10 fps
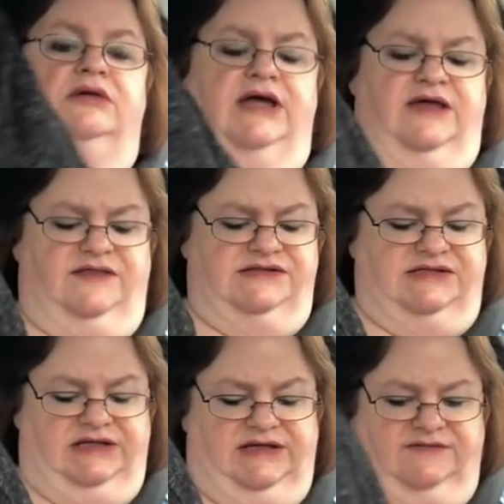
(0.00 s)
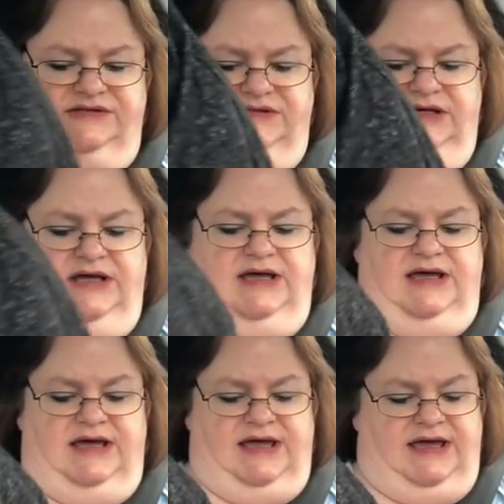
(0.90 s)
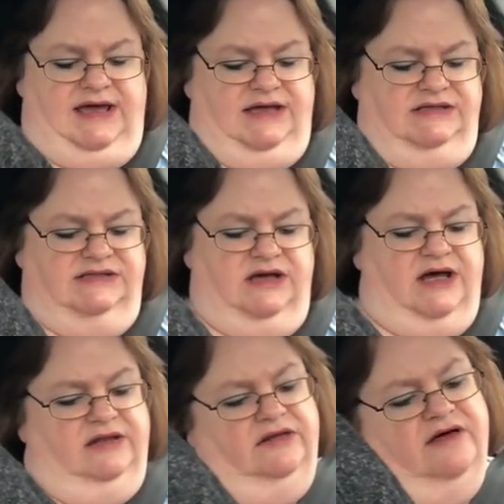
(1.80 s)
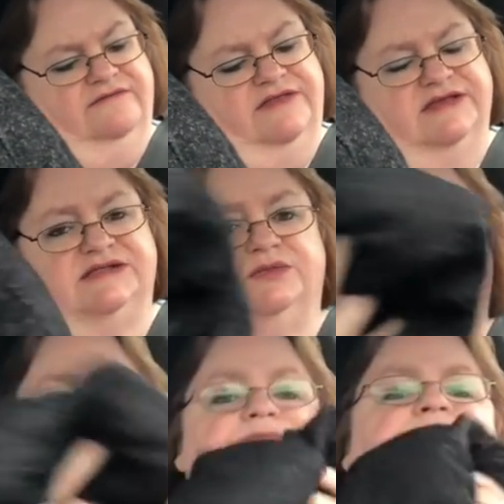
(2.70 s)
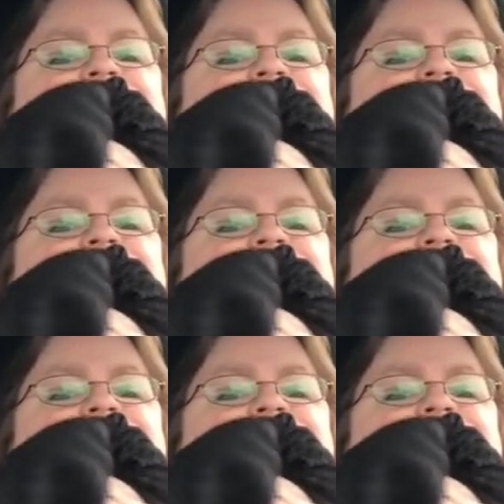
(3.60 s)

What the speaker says: length sleeves. And I love this one.